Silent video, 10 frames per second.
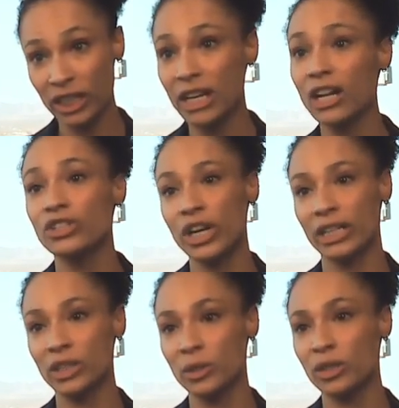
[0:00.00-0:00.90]
not
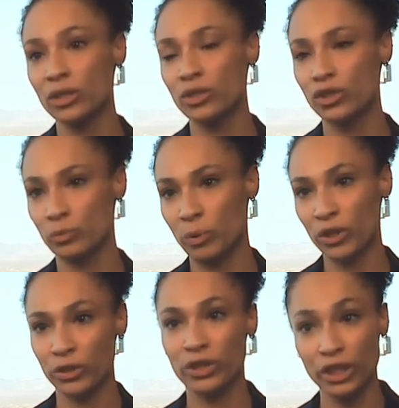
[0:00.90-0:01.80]
just
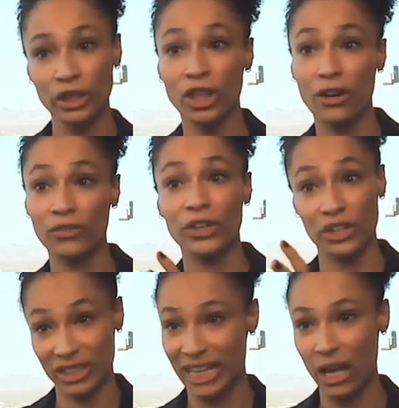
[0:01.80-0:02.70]
producing good law for
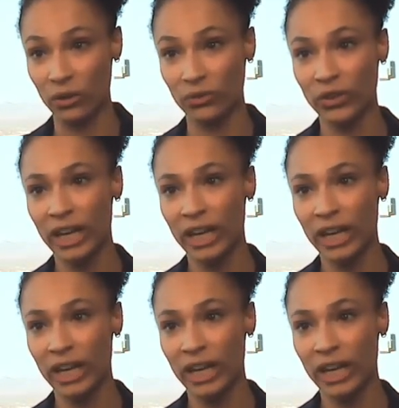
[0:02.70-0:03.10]
yourself.